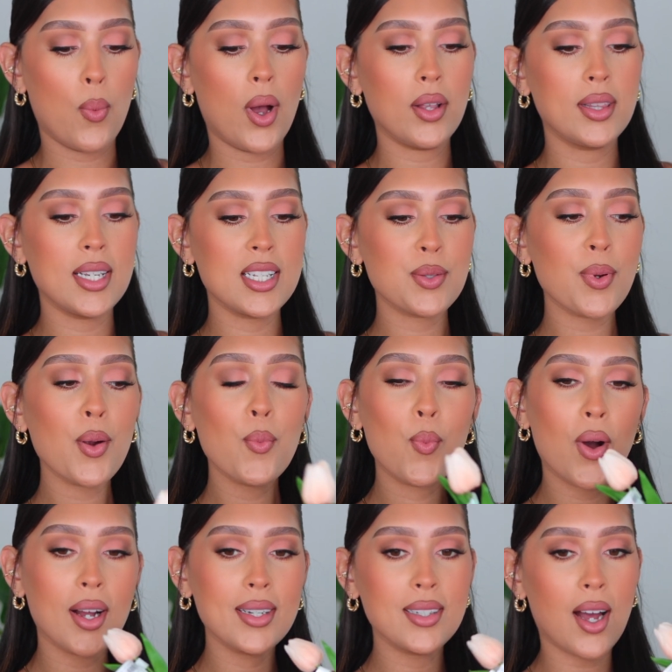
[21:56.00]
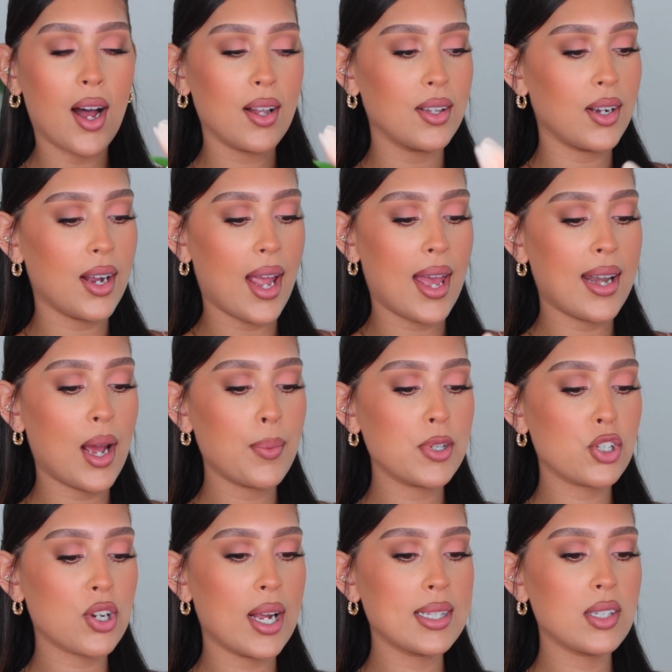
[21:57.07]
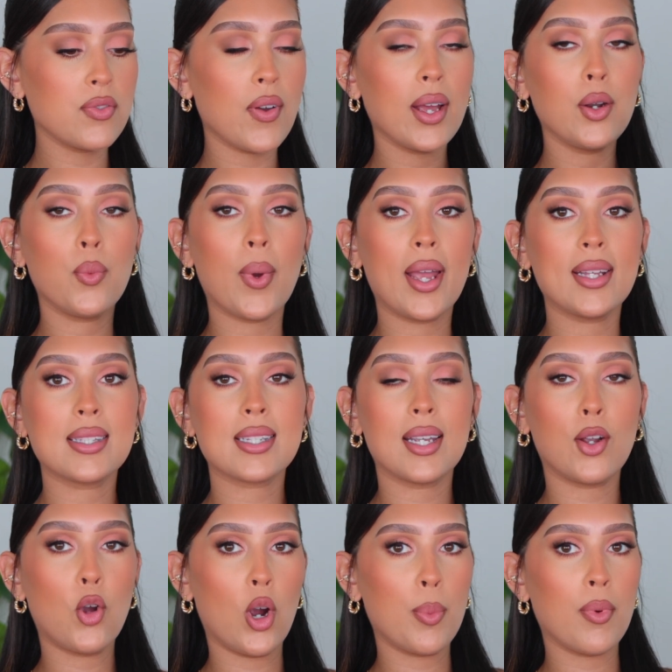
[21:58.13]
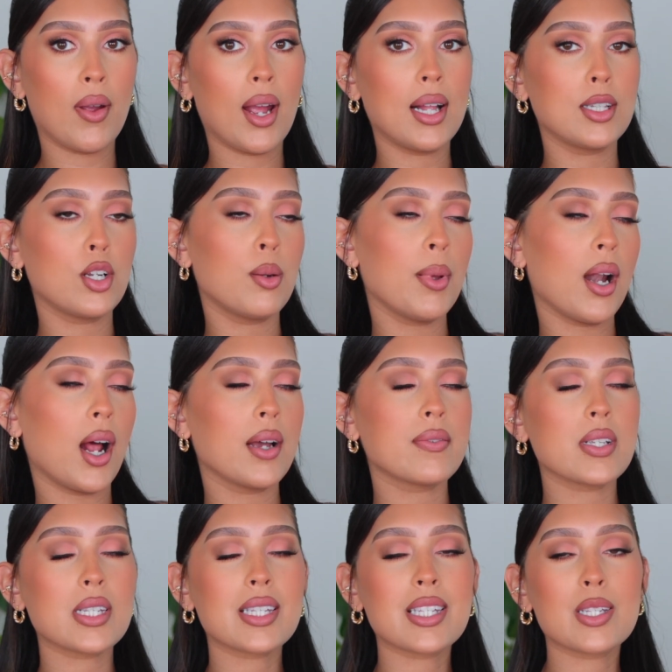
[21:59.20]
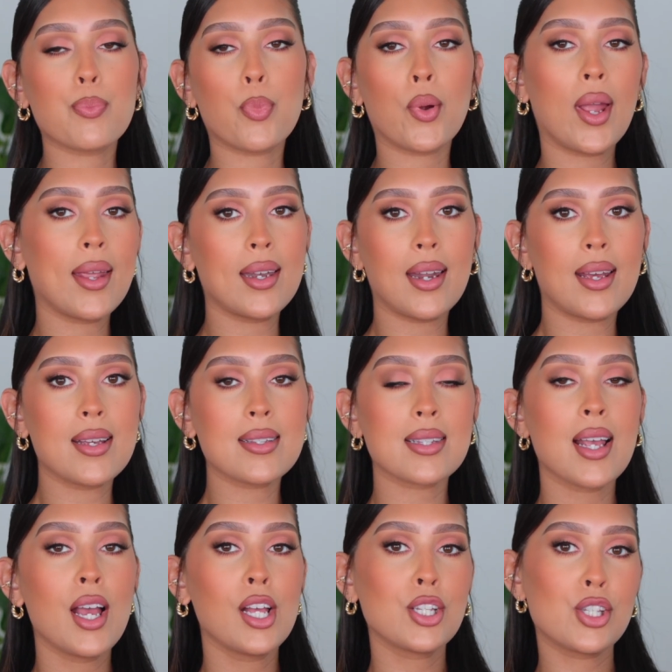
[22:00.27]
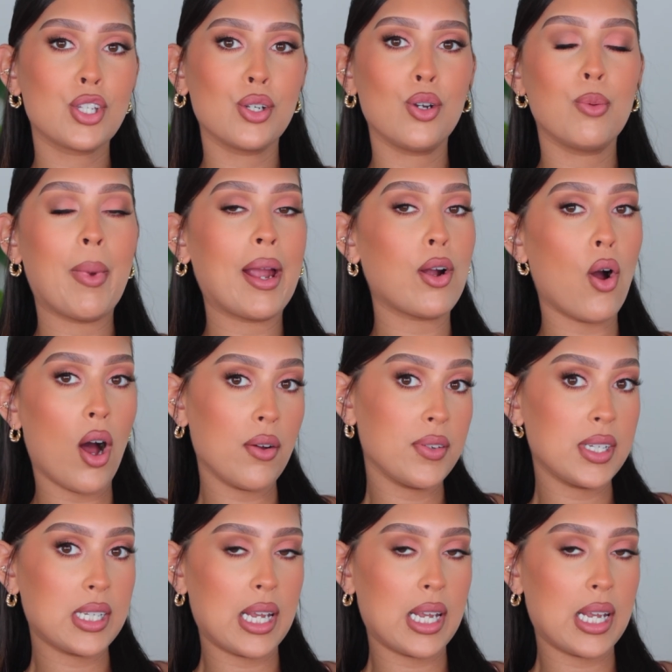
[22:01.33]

well these were one dollar and I was trying to find a way to incorporate a little bit of springness to my coffee